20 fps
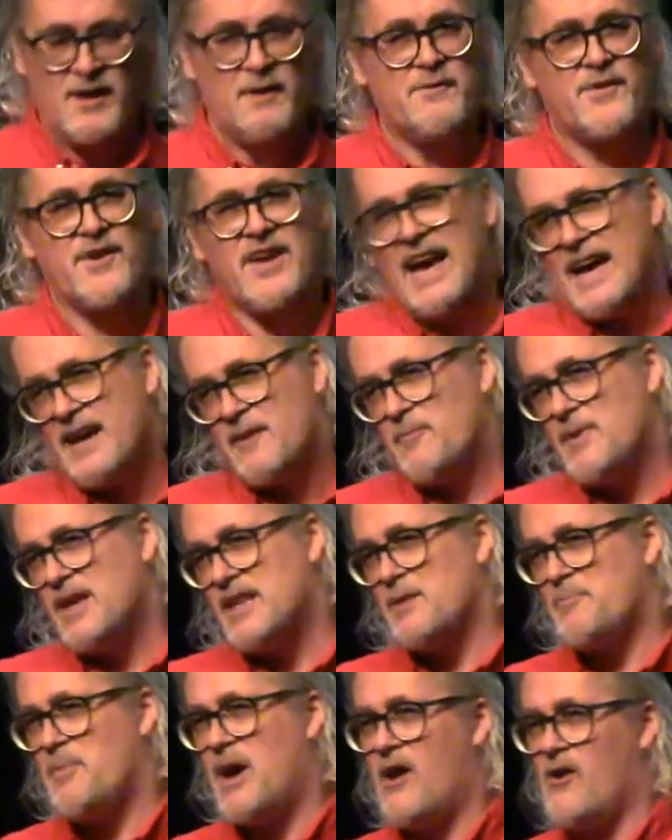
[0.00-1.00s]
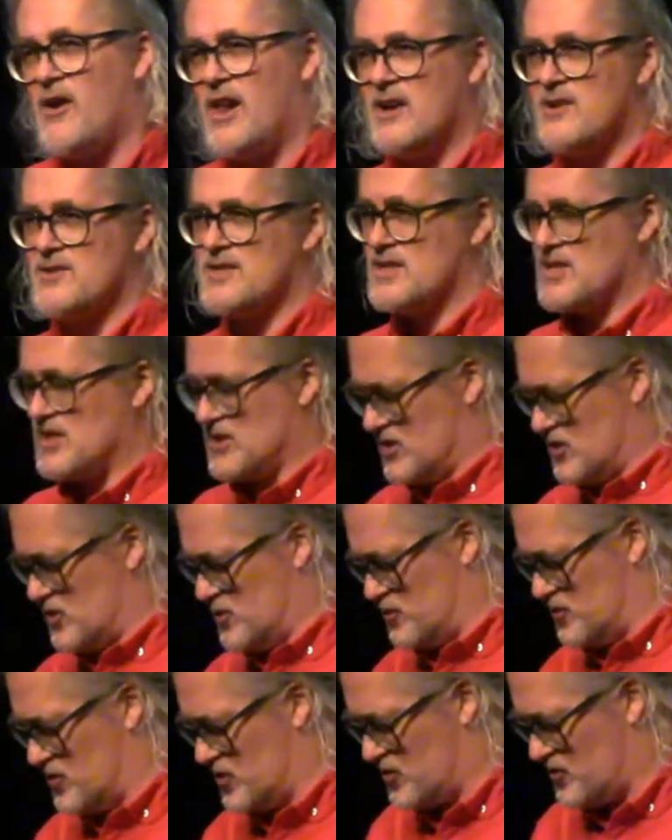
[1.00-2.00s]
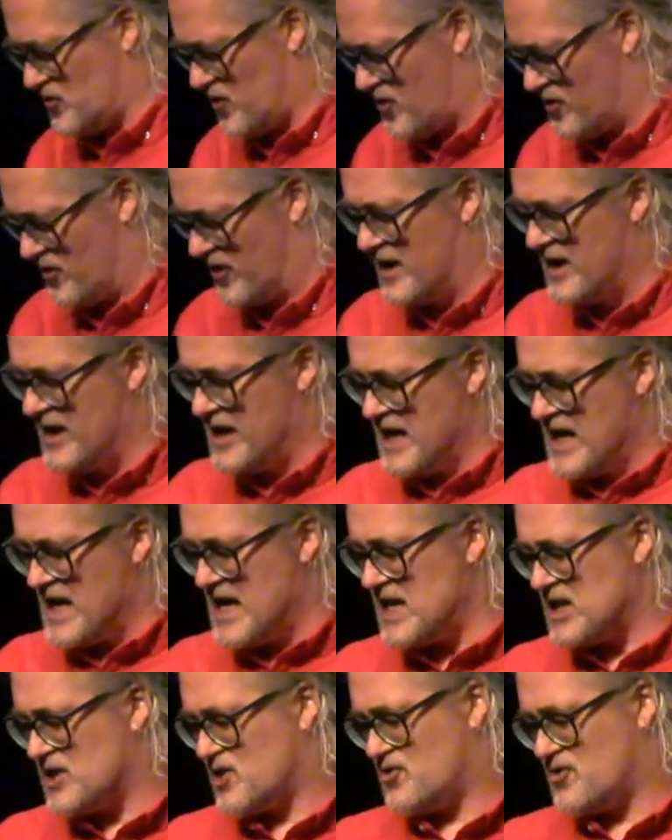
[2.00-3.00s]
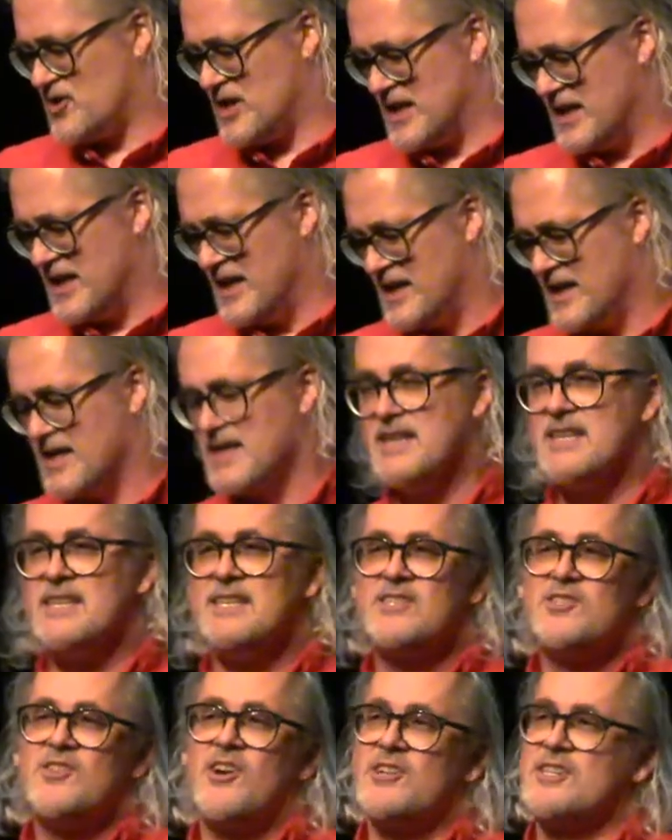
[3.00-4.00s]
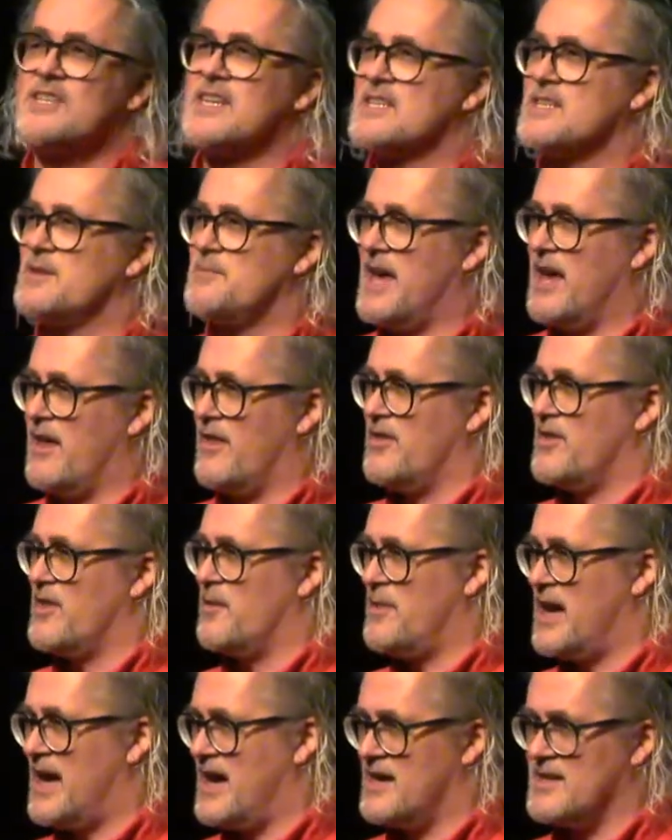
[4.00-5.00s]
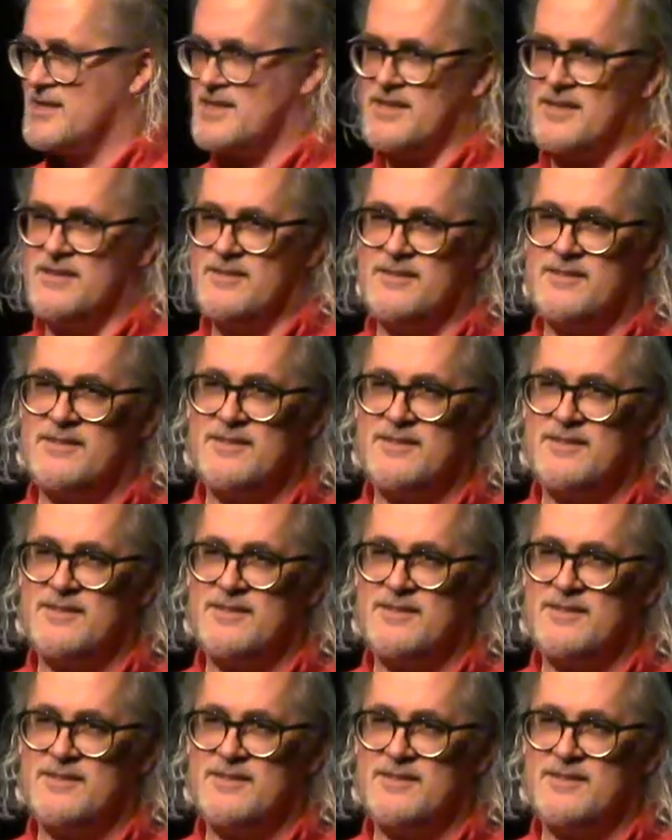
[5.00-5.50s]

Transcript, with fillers: For Kate and me, the parallels are just too strong. History is not just about the past.